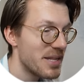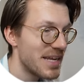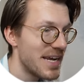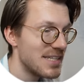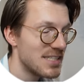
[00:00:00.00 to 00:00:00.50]

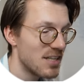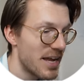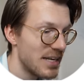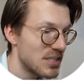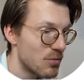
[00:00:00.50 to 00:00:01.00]
Band 8s is
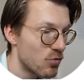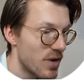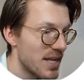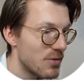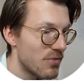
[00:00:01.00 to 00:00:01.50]
likely some
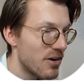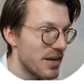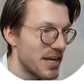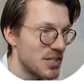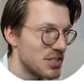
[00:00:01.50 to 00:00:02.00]
random
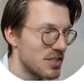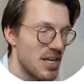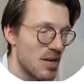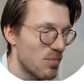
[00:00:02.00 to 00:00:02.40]
variation,